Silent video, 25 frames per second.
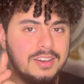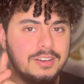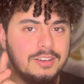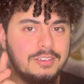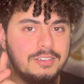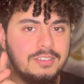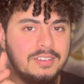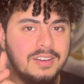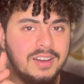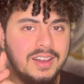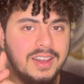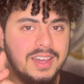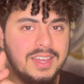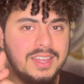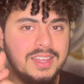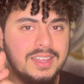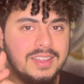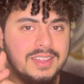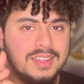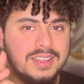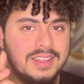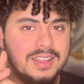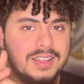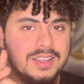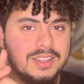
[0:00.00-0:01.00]
right?
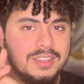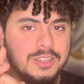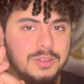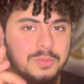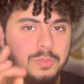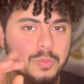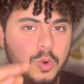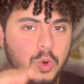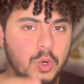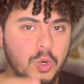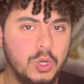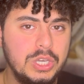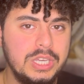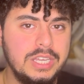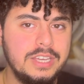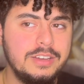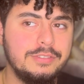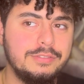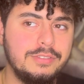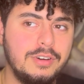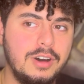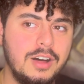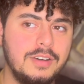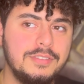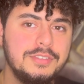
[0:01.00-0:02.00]
The more you
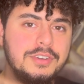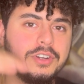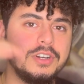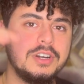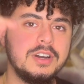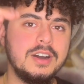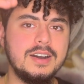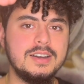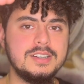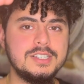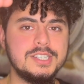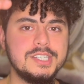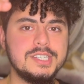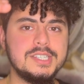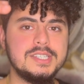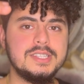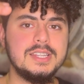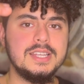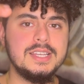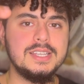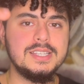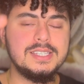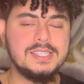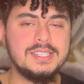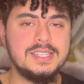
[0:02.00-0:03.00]
evolve your
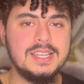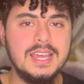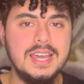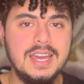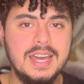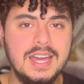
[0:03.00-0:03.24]
consciousness